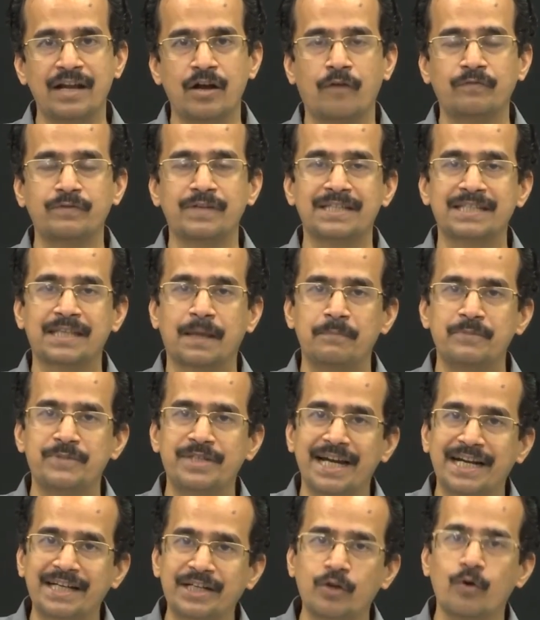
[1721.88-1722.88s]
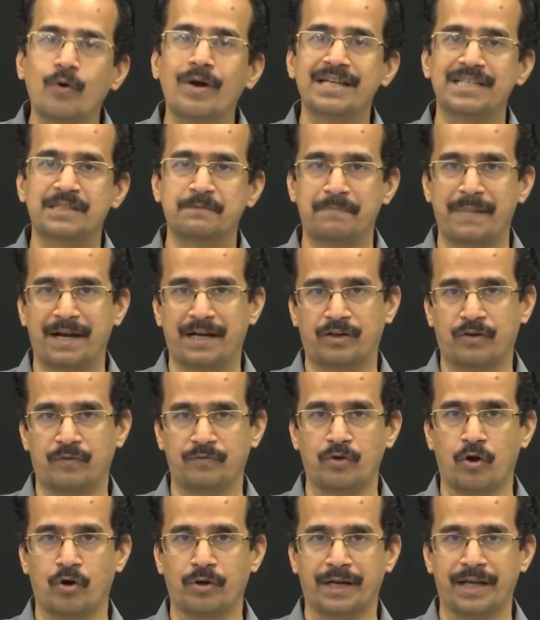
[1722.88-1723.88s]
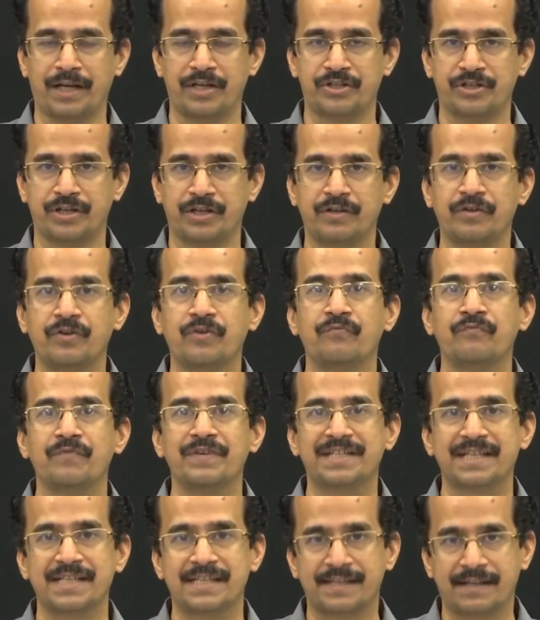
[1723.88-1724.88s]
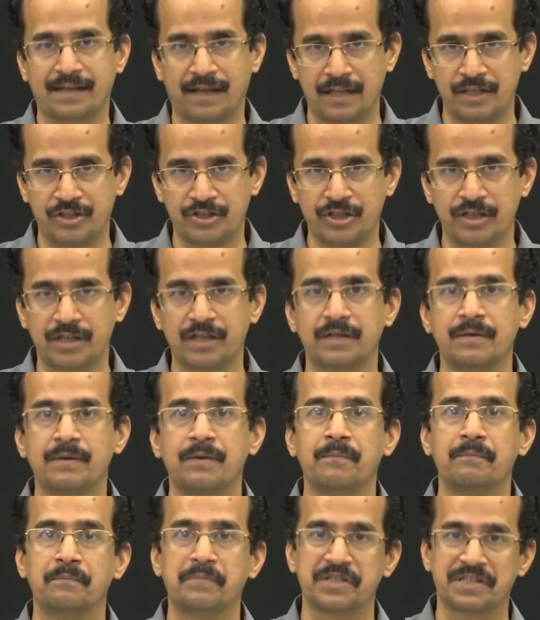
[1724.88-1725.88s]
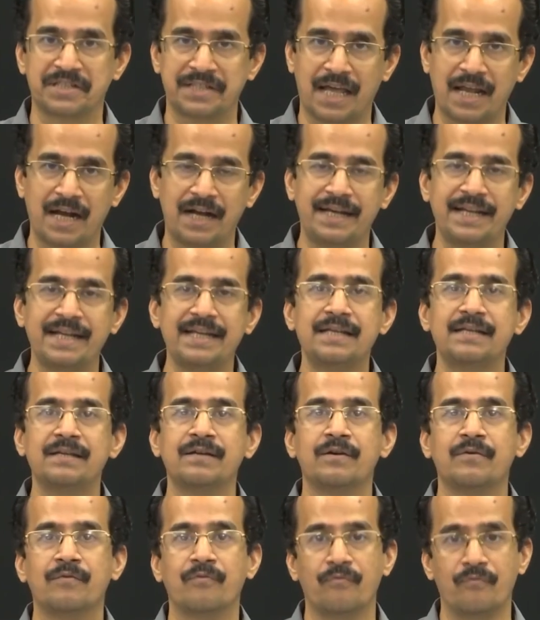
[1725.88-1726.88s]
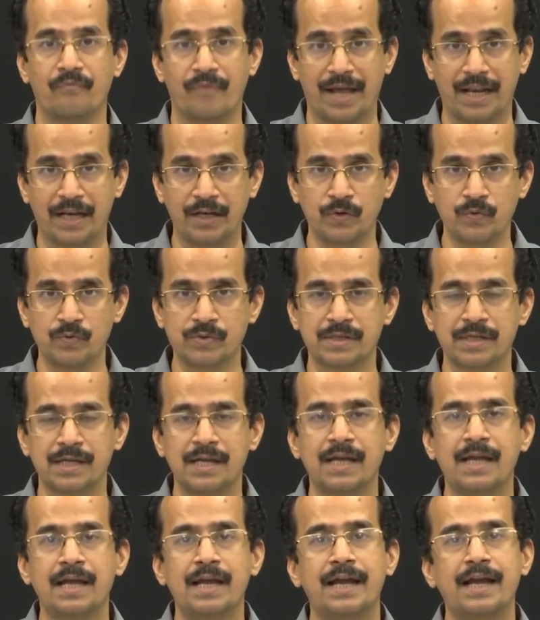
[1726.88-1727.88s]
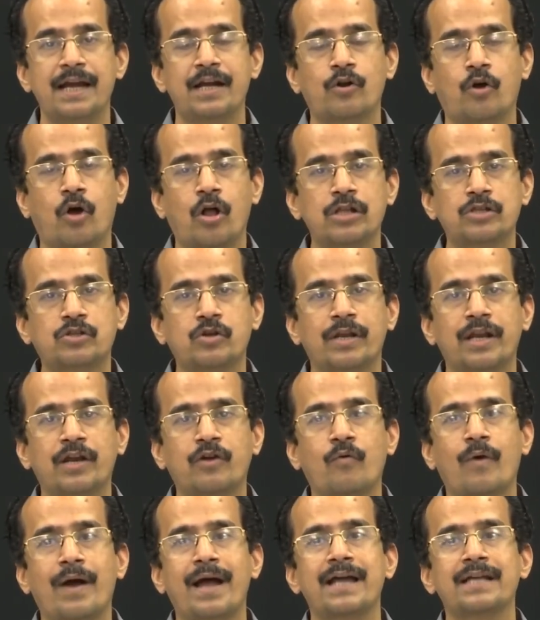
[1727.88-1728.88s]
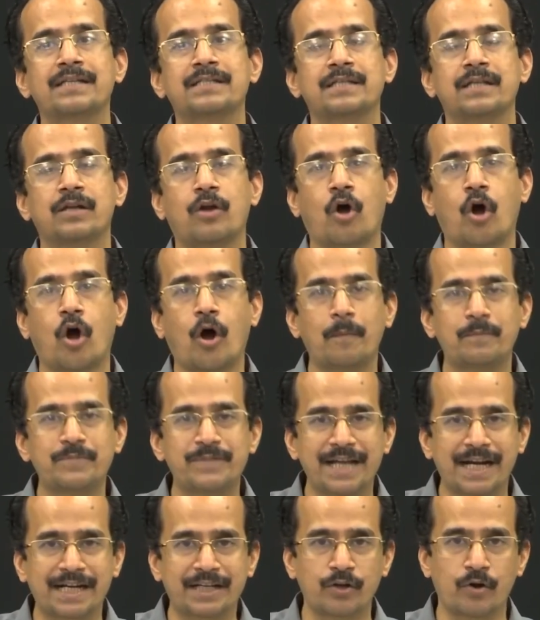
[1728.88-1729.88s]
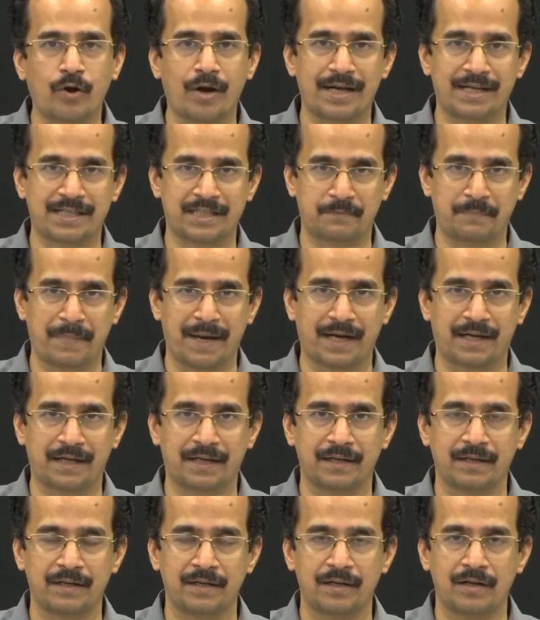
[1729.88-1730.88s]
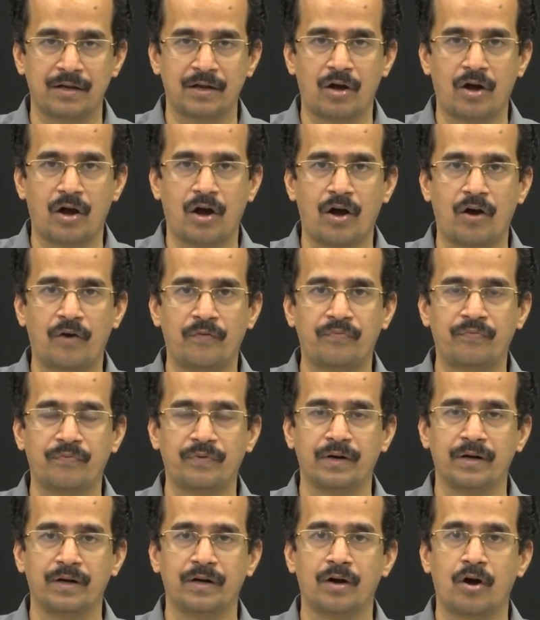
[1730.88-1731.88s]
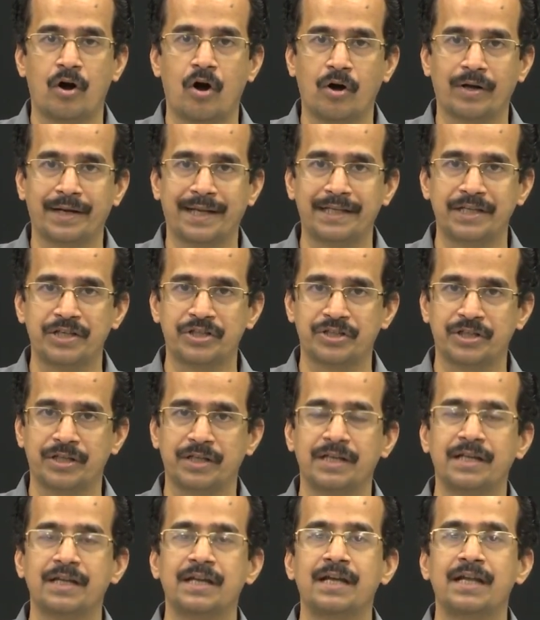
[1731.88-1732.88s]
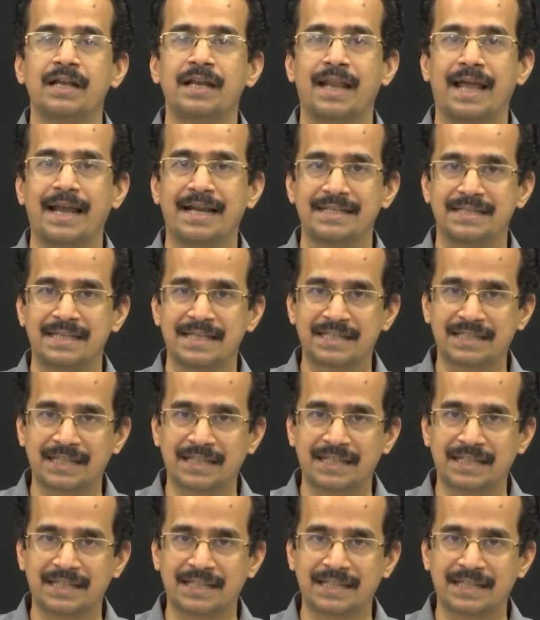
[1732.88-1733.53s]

of uh, organization like systems and processes and individual behavior. That is why this module looks at the range of the O D interventions.